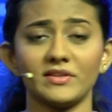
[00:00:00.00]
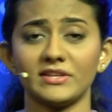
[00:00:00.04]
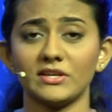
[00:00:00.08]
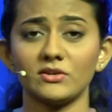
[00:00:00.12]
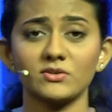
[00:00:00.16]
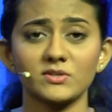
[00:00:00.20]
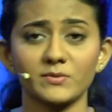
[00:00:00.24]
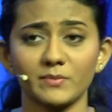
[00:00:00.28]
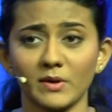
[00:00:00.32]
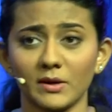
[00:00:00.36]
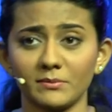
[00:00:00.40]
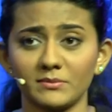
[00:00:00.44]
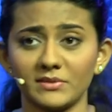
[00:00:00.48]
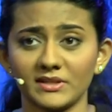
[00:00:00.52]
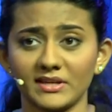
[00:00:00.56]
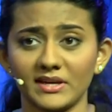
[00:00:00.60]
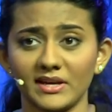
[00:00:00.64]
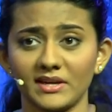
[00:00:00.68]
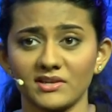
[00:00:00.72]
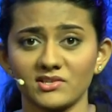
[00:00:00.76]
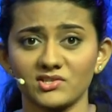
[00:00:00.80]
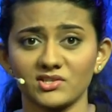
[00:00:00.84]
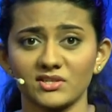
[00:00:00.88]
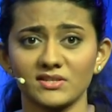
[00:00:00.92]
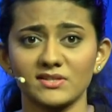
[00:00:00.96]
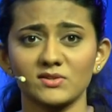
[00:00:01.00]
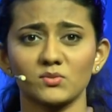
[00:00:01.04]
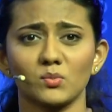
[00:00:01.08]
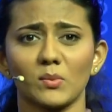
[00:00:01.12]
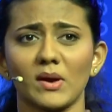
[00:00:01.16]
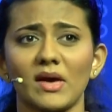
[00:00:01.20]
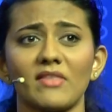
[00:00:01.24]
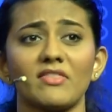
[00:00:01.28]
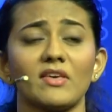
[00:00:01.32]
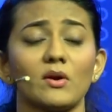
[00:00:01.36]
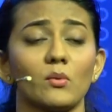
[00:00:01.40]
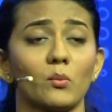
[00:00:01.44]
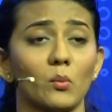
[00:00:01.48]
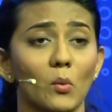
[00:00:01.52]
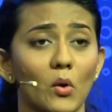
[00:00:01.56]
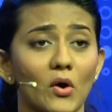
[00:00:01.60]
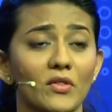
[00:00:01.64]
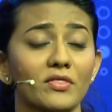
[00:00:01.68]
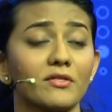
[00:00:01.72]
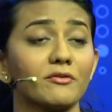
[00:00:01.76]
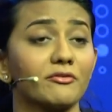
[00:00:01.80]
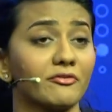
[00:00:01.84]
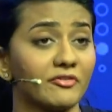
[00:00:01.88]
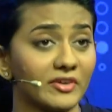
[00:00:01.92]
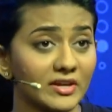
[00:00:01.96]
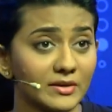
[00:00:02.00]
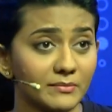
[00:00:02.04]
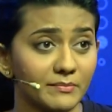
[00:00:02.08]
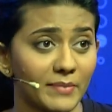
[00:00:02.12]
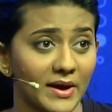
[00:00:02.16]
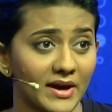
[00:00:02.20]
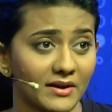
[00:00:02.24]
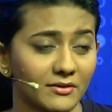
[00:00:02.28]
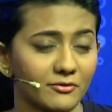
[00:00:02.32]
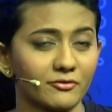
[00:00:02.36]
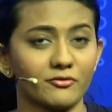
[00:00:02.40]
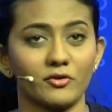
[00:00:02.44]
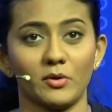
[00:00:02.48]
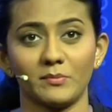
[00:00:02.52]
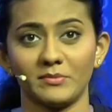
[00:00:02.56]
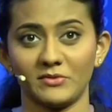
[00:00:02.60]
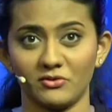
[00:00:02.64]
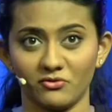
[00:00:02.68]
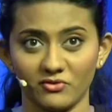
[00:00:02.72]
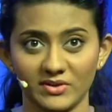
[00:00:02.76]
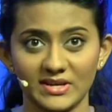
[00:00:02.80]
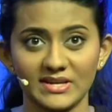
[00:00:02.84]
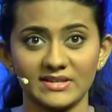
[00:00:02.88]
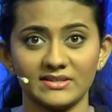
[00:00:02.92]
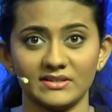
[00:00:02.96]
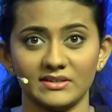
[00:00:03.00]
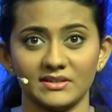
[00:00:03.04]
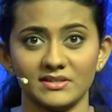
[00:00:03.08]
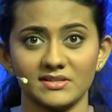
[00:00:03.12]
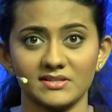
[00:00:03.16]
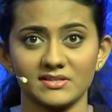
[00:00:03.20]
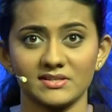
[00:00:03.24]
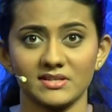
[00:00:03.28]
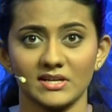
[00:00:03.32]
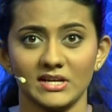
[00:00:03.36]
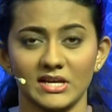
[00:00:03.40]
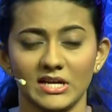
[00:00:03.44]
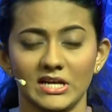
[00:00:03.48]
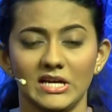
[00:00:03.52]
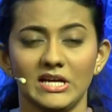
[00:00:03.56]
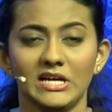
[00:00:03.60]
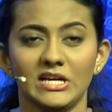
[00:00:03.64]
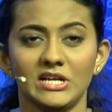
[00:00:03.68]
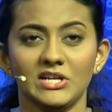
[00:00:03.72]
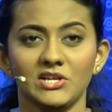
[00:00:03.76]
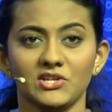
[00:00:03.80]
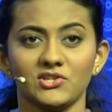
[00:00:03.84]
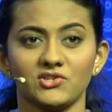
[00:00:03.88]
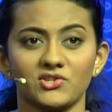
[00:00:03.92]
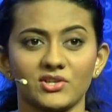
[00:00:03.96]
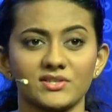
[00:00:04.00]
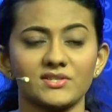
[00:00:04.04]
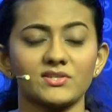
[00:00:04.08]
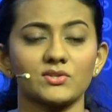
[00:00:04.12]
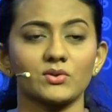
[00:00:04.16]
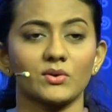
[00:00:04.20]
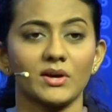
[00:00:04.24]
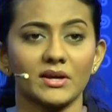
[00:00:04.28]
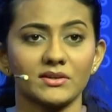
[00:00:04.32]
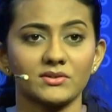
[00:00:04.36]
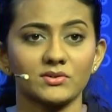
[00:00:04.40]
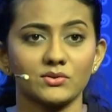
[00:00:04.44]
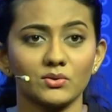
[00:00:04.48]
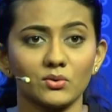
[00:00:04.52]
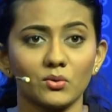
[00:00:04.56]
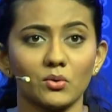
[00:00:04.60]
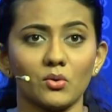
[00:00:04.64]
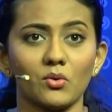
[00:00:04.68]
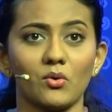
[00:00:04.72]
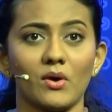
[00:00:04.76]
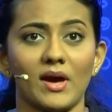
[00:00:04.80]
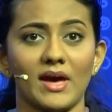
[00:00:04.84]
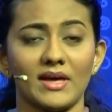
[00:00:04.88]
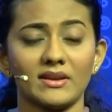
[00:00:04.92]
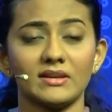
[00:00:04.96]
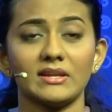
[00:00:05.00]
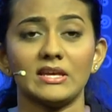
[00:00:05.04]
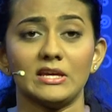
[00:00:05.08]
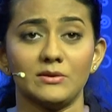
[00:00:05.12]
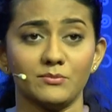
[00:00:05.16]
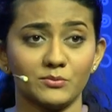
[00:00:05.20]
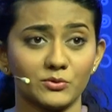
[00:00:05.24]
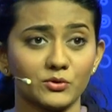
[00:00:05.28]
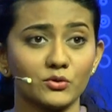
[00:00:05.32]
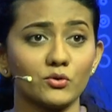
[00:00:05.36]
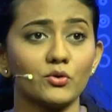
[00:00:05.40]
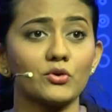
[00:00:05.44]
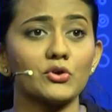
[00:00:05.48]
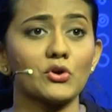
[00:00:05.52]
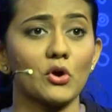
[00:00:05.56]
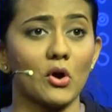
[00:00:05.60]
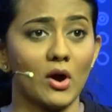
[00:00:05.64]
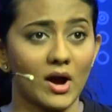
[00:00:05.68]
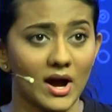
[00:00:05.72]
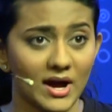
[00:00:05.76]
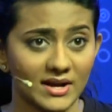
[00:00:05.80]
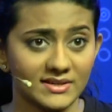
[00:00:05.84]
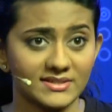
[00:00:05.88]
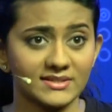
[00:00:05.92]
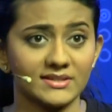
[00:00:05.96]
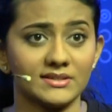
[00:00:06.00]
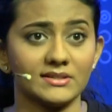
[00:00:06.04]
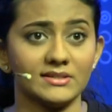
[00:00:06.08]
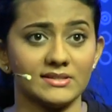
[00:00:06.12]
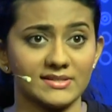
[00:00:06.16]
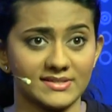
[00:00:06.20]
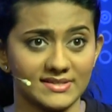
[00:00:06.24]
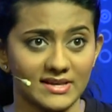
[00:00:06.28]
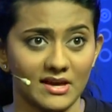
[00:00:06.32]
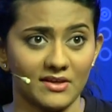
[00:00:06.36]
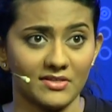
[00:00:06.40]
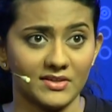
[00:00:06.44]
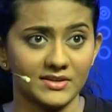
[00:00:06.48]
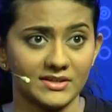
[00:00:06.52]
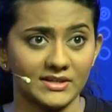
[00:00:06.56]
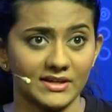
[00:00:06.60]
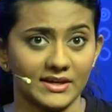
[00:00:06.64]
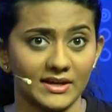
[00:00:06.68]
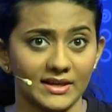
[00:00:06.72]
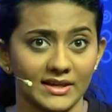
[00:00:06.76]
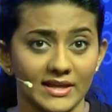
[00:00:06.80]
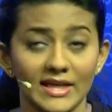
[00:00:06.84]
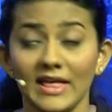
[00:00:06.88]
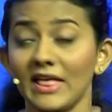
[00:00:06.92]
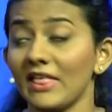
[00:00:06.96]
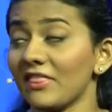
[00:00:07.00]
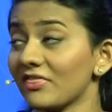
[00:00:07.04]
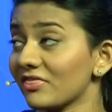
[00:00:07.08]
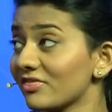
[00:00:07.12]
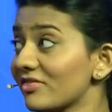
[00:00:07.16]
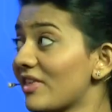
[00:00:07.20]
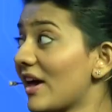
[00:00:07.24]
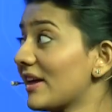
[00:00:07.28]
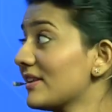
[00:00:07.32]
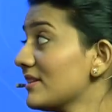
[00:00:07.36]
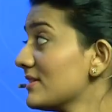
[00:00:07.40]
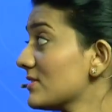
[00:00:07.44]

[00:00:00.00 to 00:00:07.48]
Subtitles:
the news publications where they want the feedback from the readers, just to get to know and improve your articles the other day. That